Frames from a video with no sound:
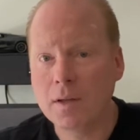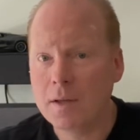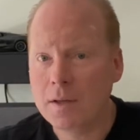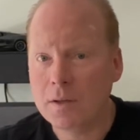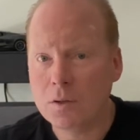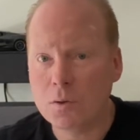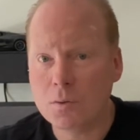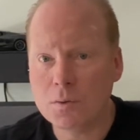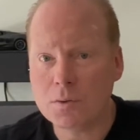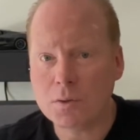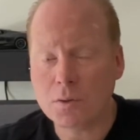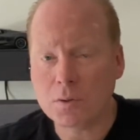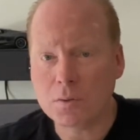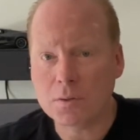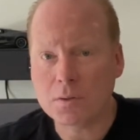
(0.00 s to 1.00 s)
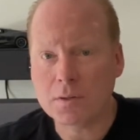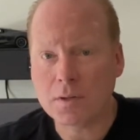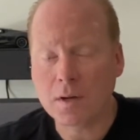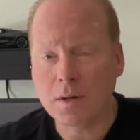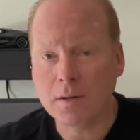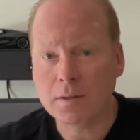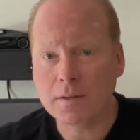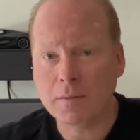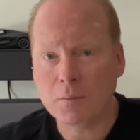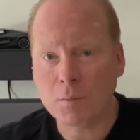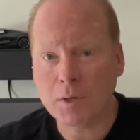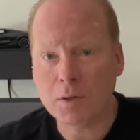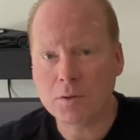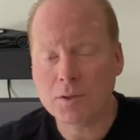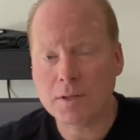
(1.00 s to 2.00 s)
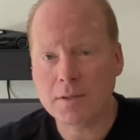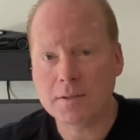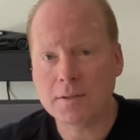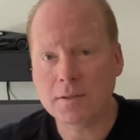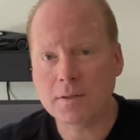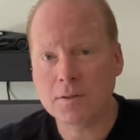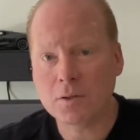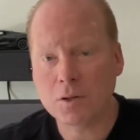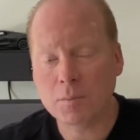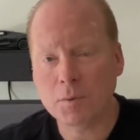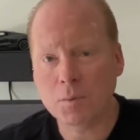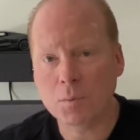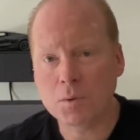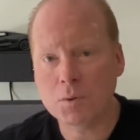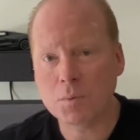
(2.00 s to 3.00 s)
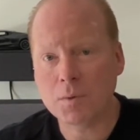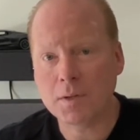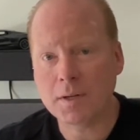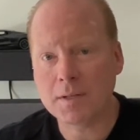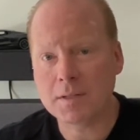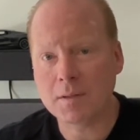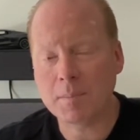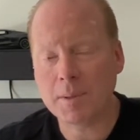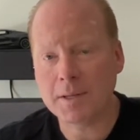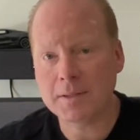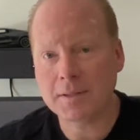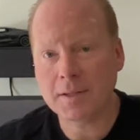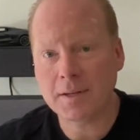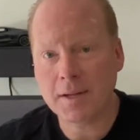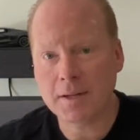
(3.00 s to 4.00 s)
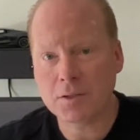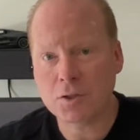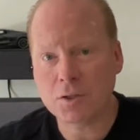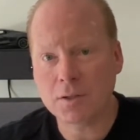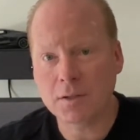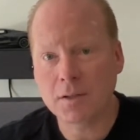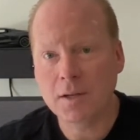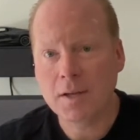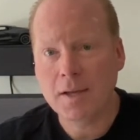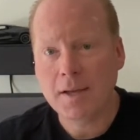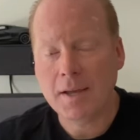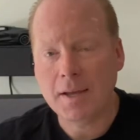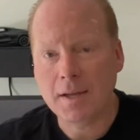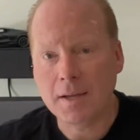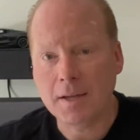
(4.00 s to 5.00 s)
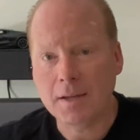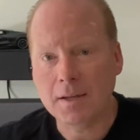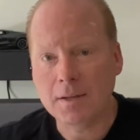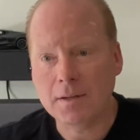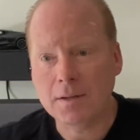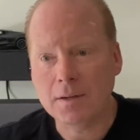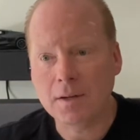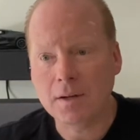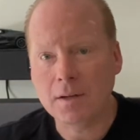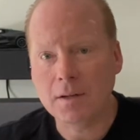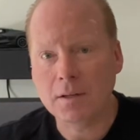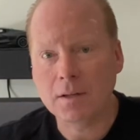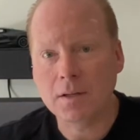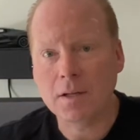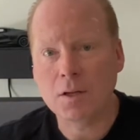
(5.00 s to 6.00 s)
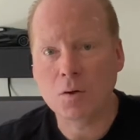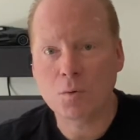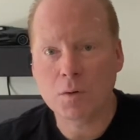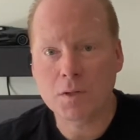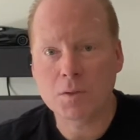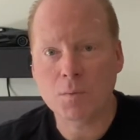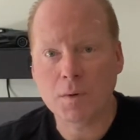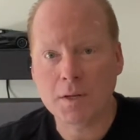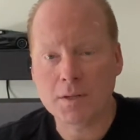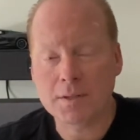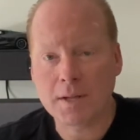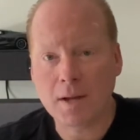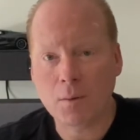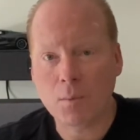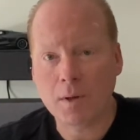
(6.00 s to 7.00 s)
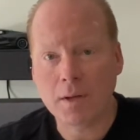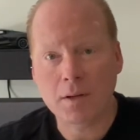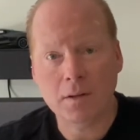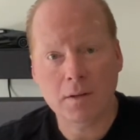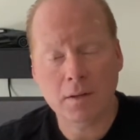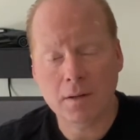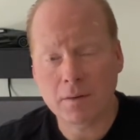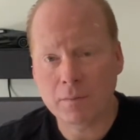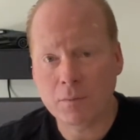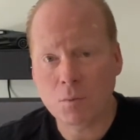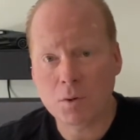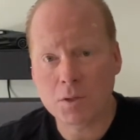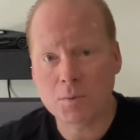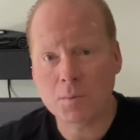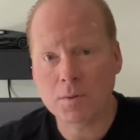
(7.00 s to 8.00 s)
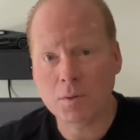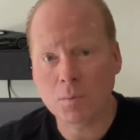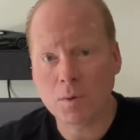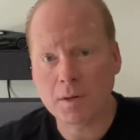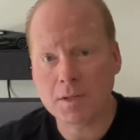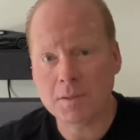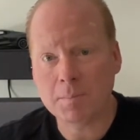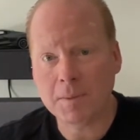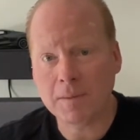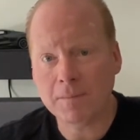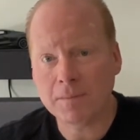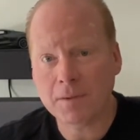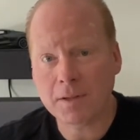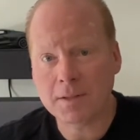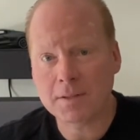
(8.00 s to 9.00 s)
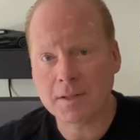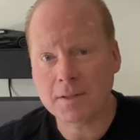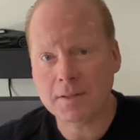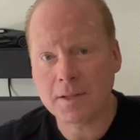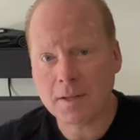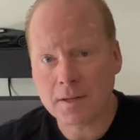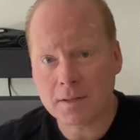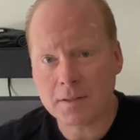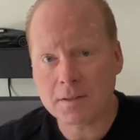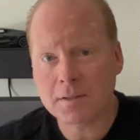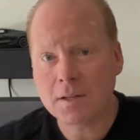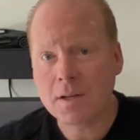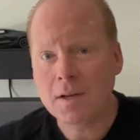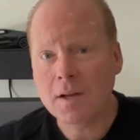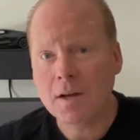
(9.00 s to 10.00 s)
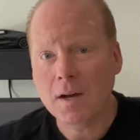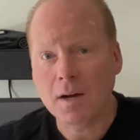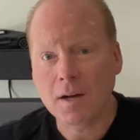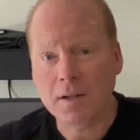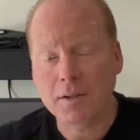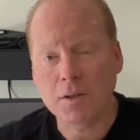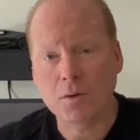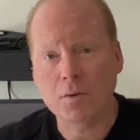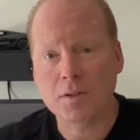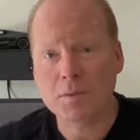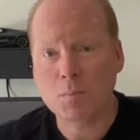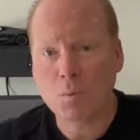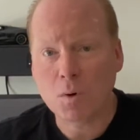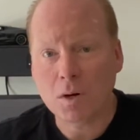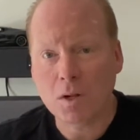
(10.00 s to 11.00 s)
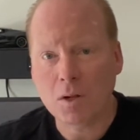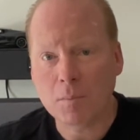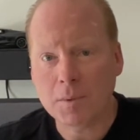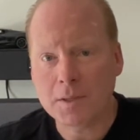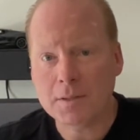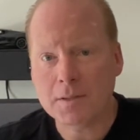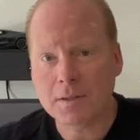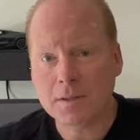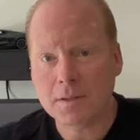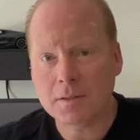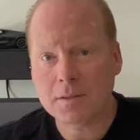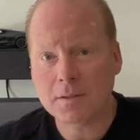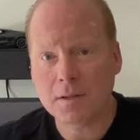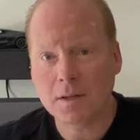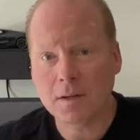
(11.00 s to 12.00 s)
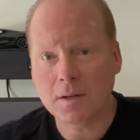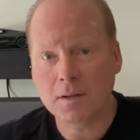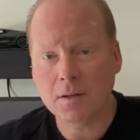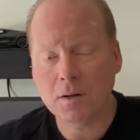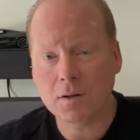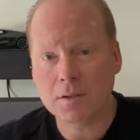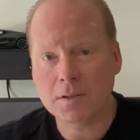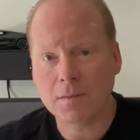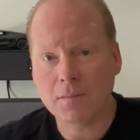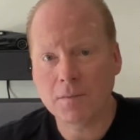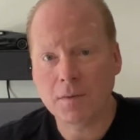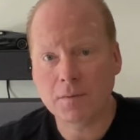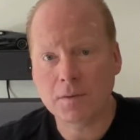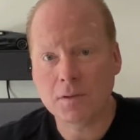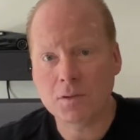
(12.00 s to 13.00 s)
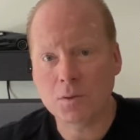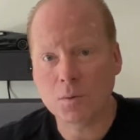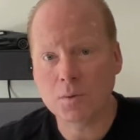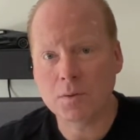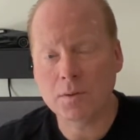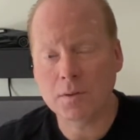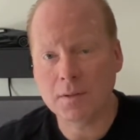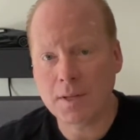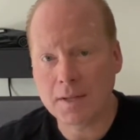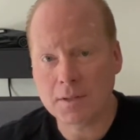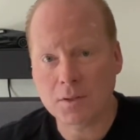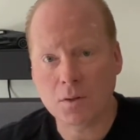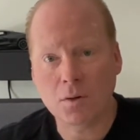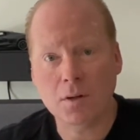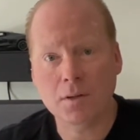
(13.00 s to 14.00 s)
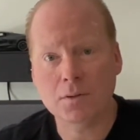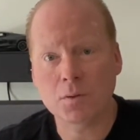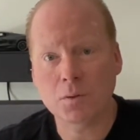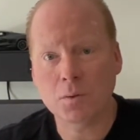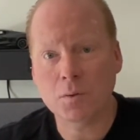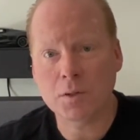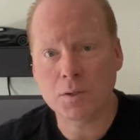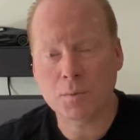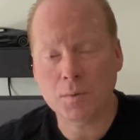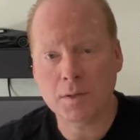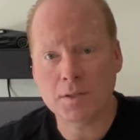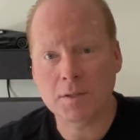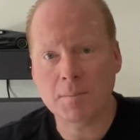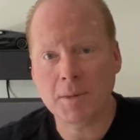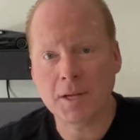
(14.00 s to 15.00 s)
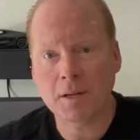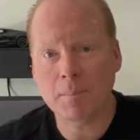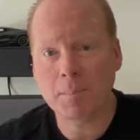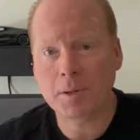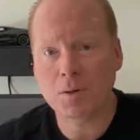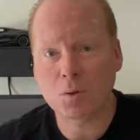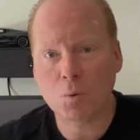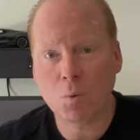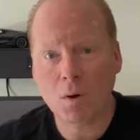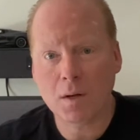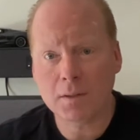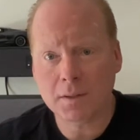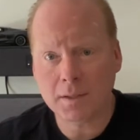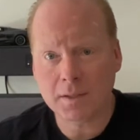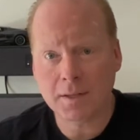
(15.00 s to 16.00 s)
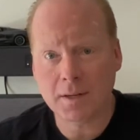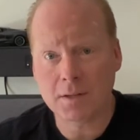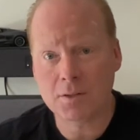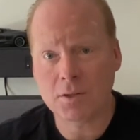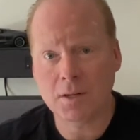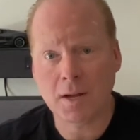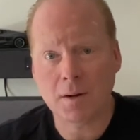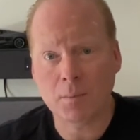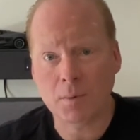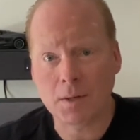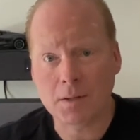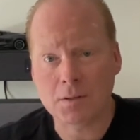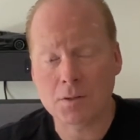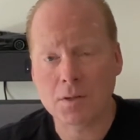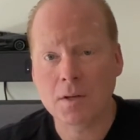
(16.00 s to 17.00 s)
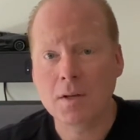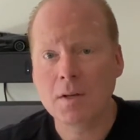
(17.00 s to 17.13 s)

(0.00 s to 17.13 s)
use those uh, different radio chains to determine which one has the best connection and uh, increase range that way. And of course, with the Ruckus Beamflex antennas, uh, you know, there's more elements in this uh, R750, so it, that's going to also increase range and make a better quality connection at range.